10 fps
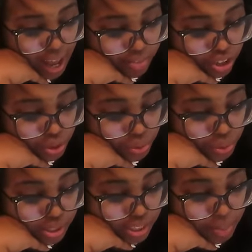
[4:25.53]
have a new
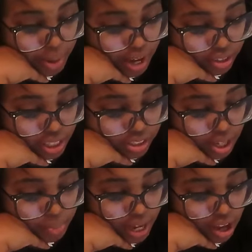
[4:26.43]
corset pattern that's
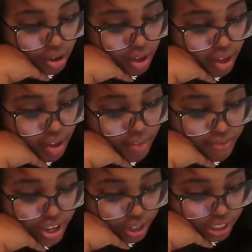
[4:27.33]
coming out
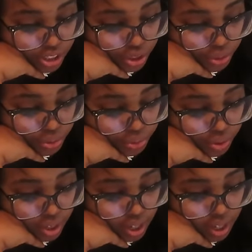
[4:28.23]
very soon.